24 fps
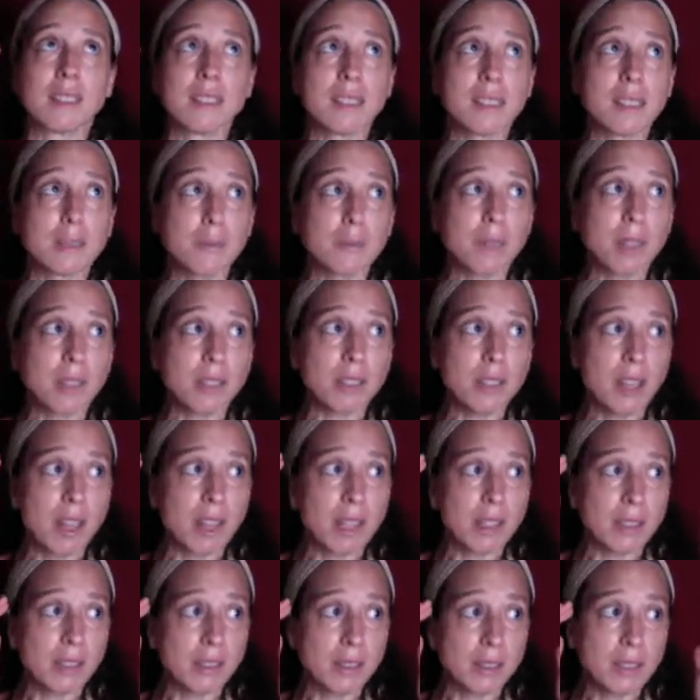small
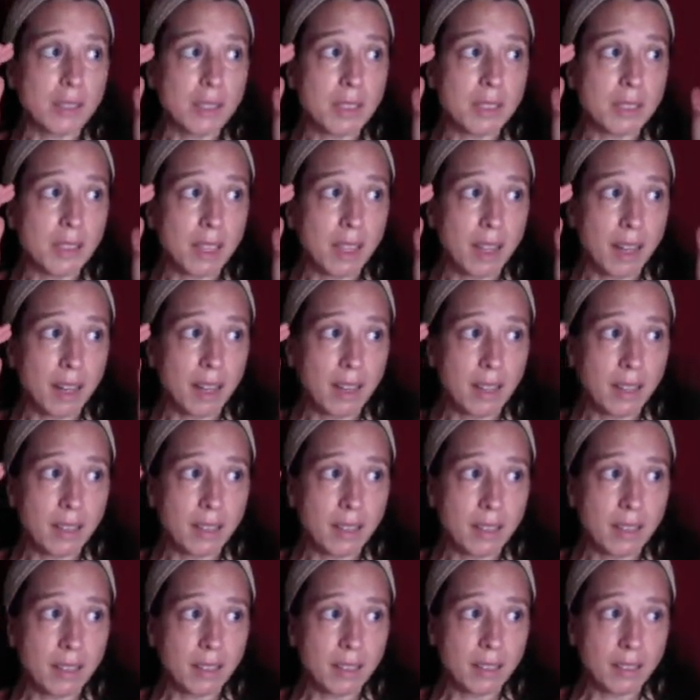child who's scared
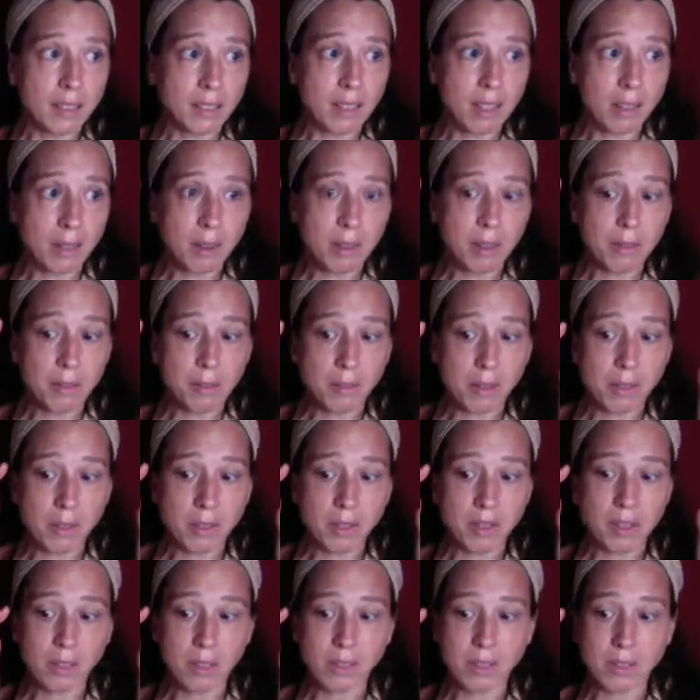to go on a
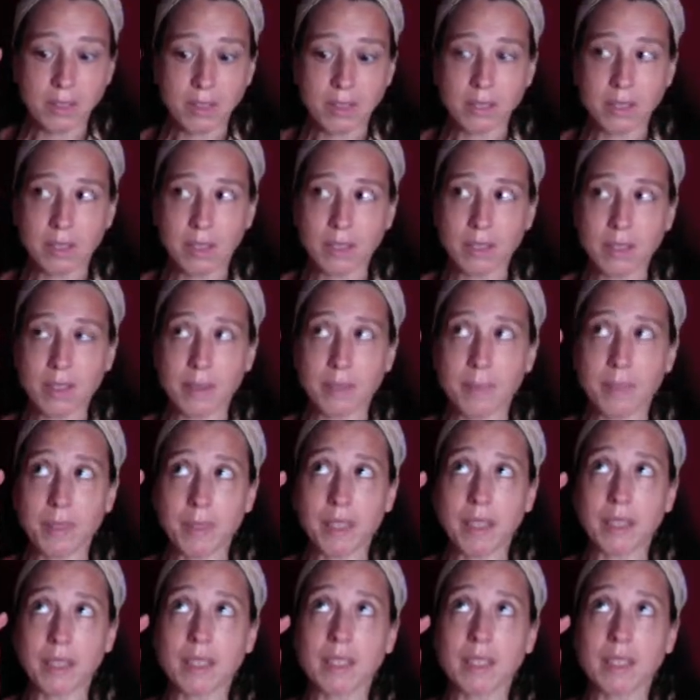roller coaster or something.